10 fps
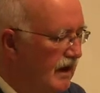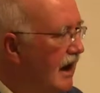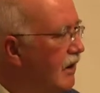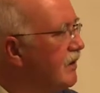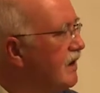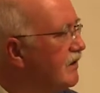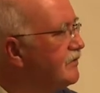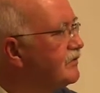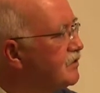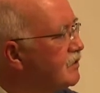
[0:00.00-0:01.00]
How
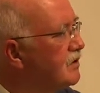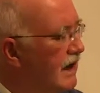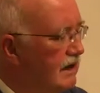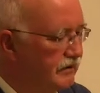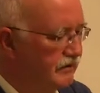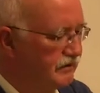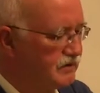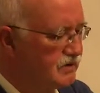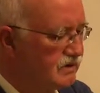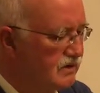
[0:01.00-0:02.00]
live two
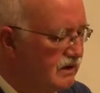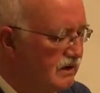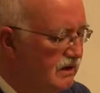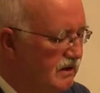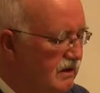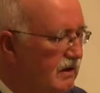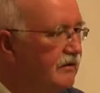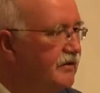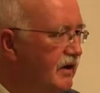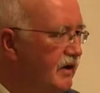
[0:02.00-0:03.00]
lives
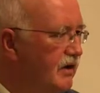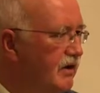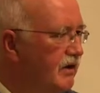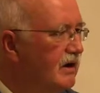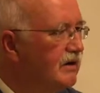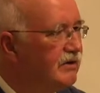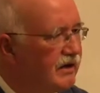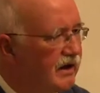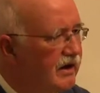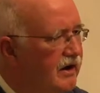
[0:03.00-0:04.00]
of here and
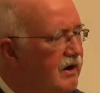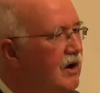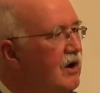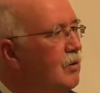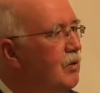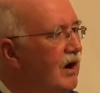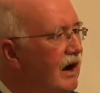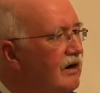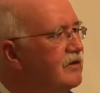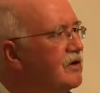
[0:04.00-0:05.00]
there
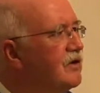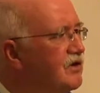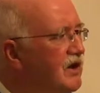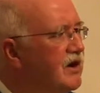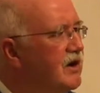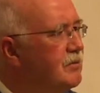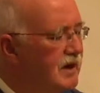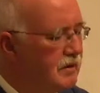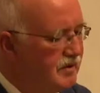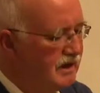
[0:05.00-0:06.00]
wherever there
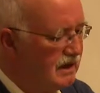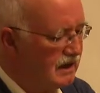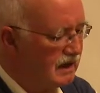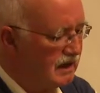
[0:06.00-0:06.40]
may be.